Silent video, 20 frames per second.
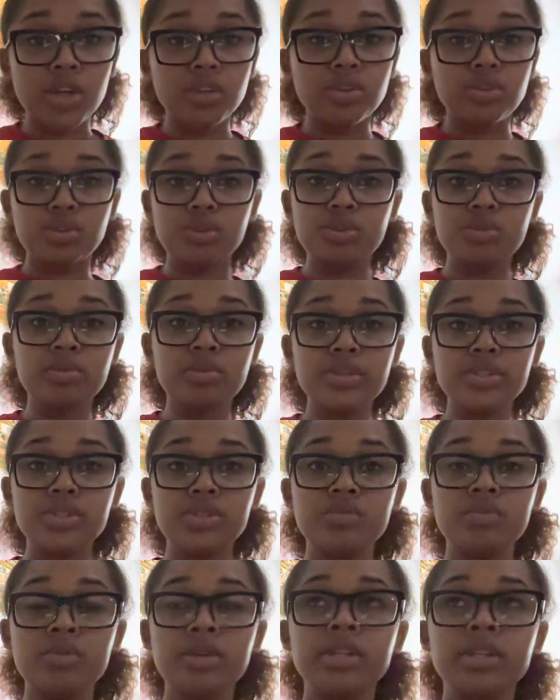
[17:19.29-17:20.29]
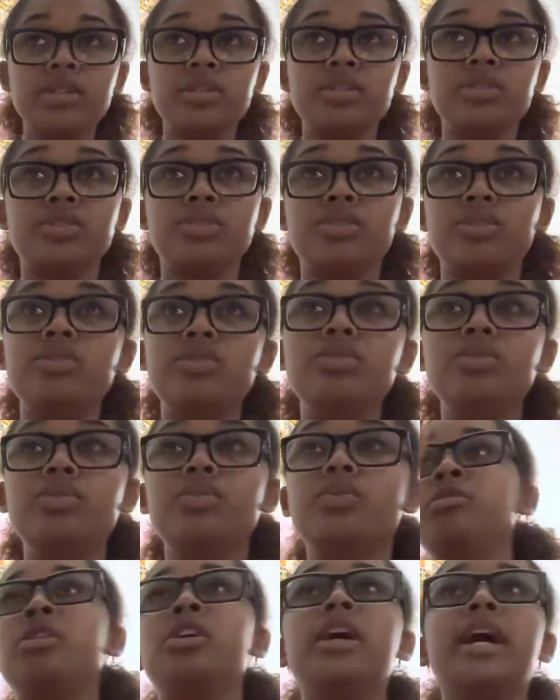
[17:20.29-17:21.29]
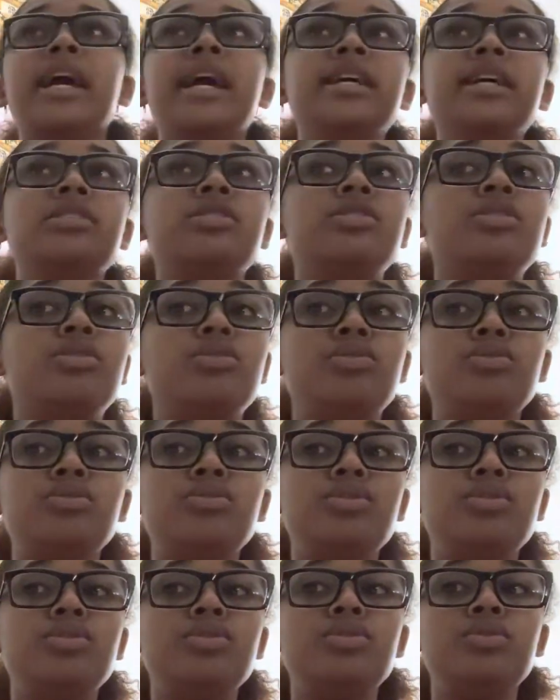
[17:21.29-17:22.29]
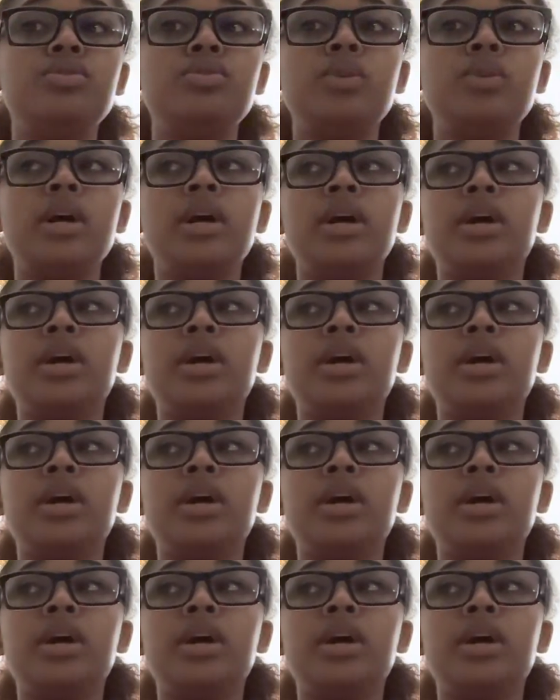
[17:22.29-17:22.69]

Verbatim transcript: Do what you wanted to do. Your ex told you